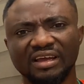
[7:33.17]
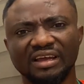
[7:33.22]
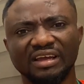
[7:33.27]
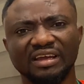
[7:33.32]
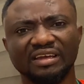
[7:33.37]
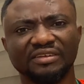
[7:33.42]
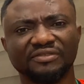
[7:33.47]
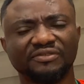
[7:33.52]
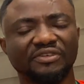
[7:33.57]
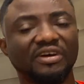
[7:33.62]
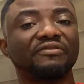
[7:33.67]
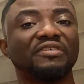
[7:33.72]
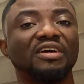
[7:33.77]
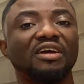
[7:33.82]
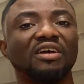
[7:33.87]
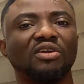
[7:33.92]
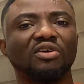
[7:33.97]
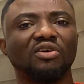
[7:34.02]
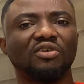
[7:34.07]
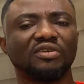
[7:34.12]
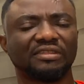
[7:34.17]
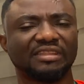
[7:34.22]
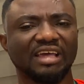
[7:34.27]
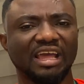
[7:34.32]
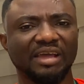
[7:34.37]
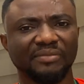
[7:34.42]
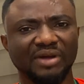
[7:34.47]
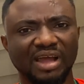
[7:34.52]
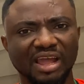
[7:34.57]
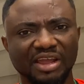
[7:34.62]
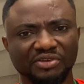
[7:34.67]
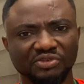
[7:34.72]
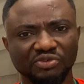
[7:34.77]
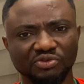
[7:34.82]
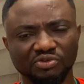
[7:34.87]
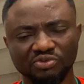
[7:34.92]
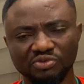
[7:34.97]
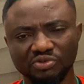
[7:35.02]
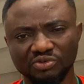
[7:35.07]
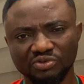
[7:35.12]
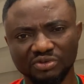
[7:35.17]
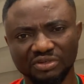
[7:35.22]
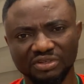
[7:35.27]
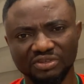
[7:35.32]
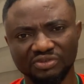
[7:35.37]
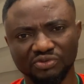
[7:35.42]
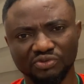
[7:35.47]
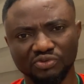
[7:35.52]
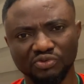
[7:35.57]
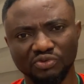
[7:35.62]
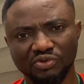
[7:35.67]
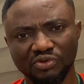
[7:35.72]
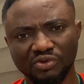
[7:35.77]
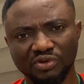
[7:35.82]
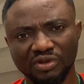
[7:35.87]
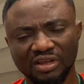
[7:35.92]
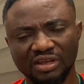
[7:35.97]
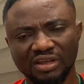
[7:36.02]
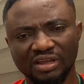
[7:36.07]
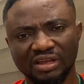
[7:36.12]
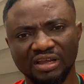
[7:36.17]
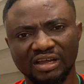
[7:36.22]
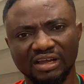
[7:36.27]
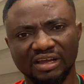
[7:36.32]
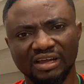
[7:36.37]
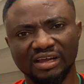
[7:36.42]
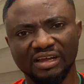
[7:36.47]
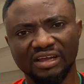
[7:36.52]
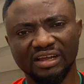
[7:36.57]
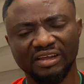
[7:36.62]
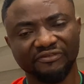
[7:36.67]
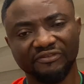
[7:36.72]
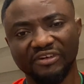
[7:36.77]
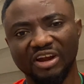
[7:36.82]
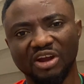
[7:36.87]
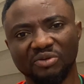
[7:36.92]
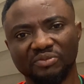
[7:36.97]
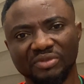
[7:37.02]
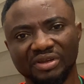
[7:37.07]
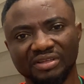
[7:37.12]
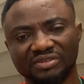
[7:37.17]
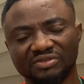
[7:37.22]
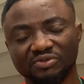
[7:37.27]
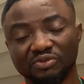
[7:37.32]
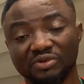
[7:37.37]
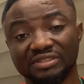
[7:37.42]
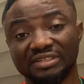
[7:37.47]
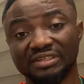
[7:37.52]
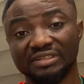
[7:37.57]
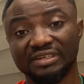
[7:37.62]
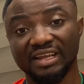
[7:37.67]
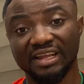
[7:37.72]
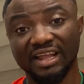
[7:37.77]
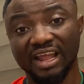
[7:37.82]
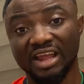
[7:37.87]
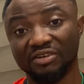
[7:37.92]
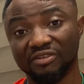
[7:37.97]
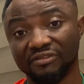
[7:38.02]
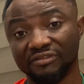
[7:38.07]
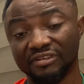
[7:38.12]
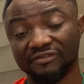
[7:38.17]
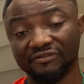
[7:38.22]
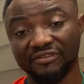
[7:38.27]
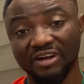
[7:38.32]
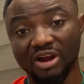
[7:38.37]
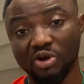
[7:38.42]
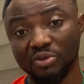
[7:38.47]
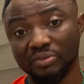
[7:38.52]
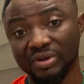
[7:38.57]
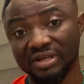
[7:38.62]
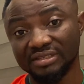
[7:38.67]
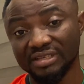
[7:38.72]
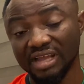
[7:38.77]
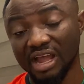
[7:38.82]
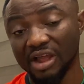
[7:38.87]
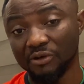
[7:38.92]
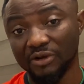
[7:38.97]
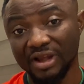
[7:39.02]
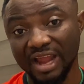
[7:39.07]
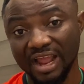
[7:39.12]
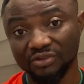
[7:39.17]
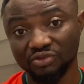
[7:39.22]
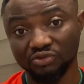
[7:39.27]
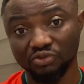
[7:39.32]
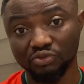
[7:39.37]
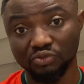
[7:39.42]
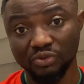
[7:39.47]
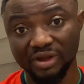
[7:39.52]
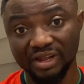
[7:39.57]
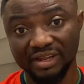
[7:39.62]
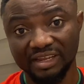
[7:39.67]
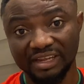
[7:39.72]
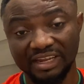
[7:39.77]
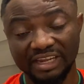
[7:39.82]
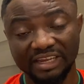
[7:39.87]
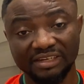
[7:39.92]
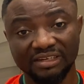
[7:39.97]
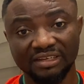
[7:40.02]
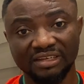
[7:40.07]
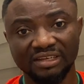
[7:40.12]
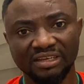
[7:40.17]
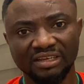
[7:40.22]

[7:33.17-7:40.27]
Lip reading: And for a very long time, I knew this school environment wasn't the kind of environment I would like to work in.